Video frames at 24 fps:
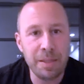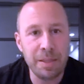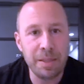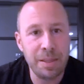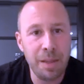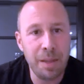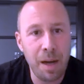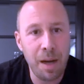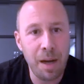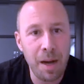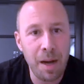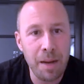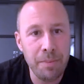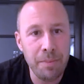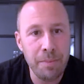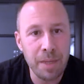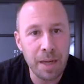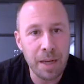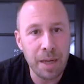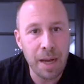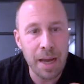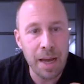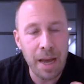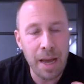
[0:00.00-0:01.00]
time that
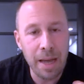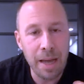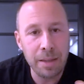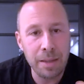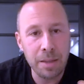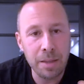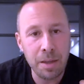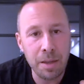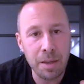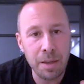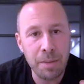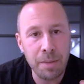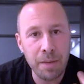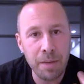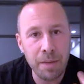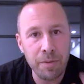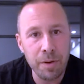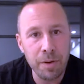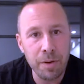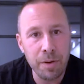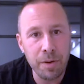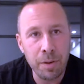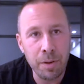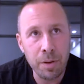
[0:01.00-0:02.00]
I had um,
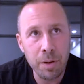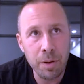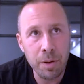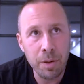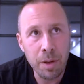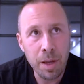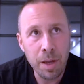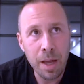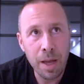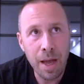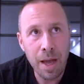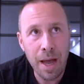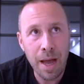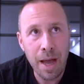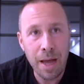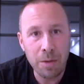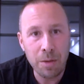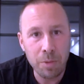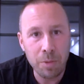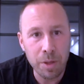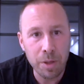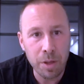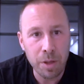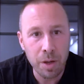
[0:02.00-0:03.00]
ever
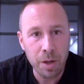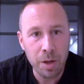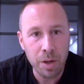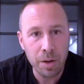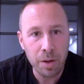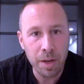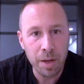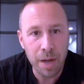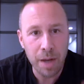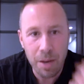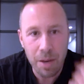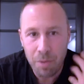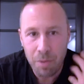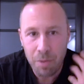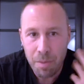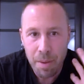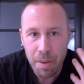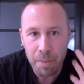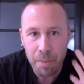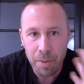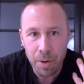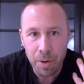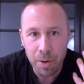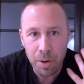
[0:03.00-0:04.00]
had with her, and I
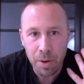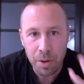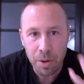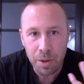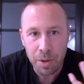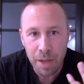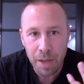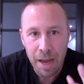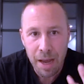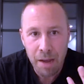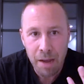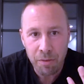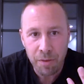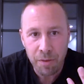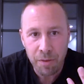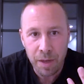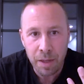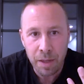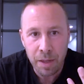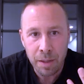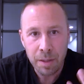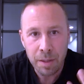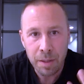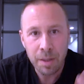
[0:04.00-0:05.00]
remember her
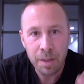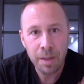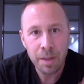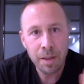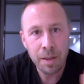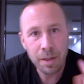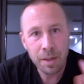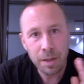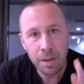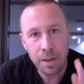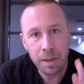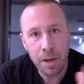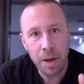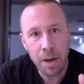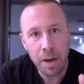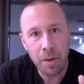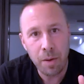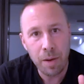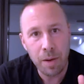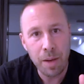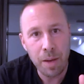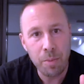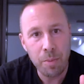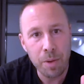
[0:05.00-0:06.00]
laughing, you
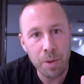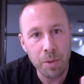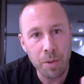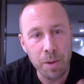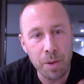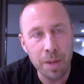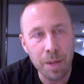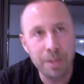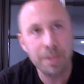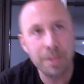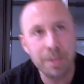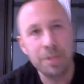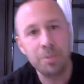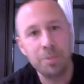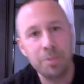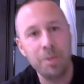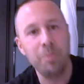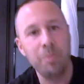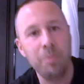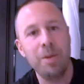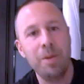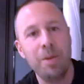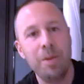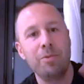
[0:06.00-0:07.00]
know, and we were on this,
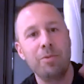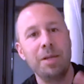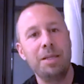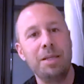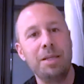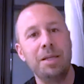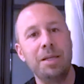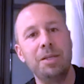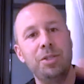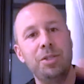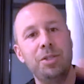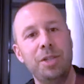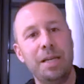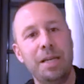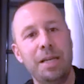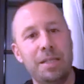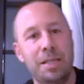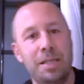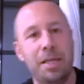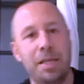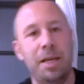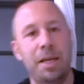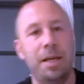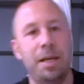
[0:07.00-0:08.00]
we had rented a jet
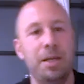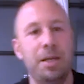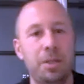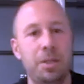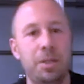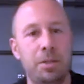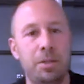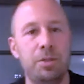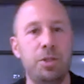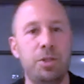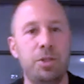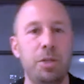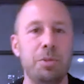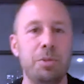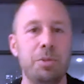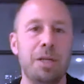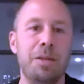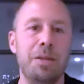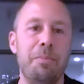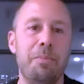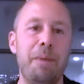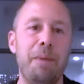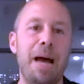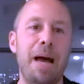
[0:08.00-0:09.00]
ski, and she was on
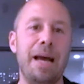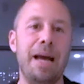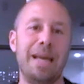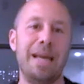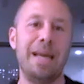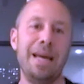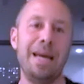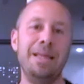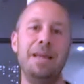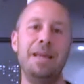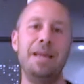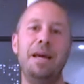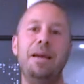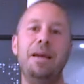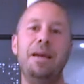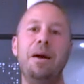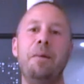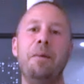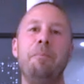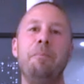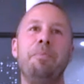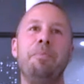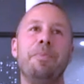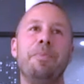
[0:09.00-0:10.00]
the back, and then,
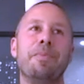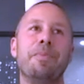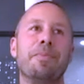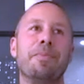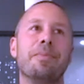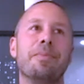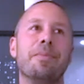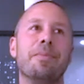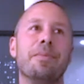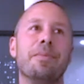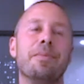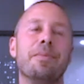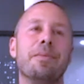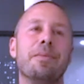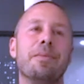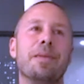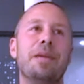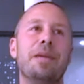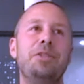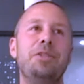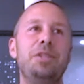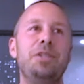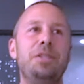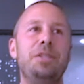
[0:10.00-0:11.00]
um,
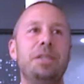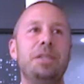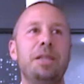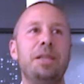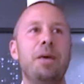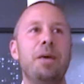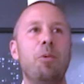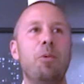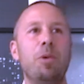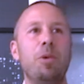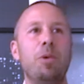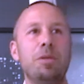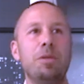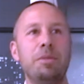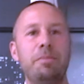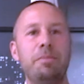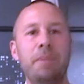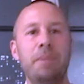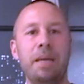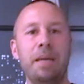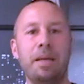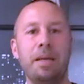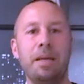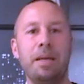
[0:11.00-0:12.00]
and she said, that wasn't
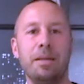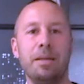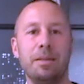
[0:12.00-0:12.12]
me.